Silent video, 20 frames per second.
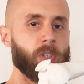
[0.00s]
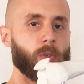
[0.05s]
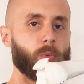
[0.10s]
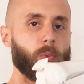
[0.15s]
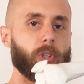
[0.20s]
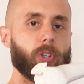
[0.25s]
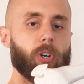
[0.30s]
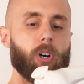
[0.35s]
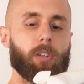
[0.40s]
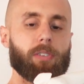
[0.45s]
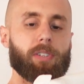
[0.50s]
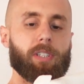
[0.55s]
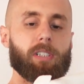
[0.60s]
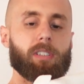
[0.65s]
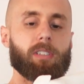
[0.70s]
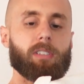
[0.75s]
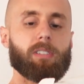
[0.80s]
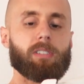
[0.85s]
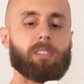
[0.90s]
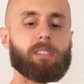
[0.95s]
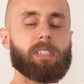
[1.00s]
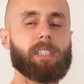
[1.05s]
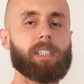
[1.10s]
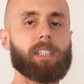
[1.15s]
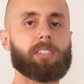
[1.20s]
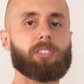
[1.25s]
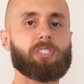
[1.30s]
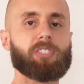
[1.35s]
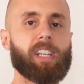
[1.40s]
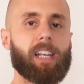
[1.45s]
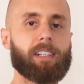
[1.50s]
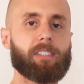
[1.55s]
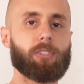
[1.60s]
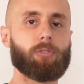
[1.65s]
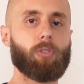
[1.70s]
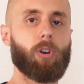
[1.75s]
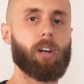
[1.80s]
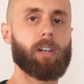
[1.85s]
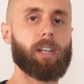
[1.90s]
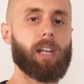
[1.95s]
We got the knee extended
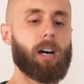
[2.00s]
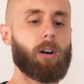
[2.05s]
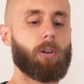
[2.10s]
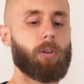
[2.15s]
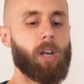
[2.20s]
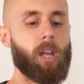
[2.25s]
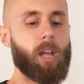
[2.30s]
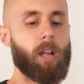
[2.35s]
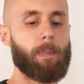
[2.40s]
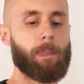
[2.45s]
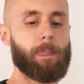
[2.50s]
right now,